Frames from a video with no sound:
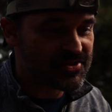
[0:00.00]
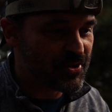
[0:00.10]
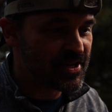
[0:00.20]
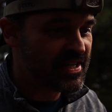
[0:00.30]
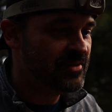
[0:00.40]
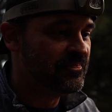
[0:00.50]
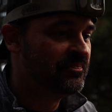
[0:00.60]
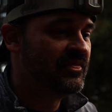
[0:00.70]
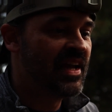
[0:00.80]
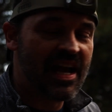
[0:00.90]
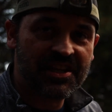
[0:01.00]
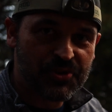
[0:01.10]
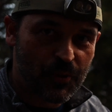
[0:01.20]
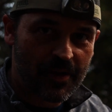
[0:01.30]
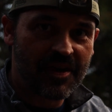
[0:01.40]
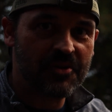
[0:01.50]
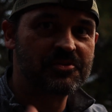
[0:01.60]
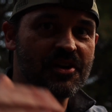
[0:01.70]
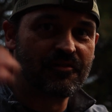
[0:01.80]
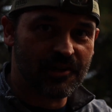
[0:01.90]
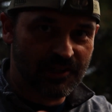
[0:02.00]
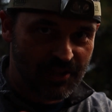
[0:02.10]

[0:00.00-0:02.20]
3. I enjoy those over a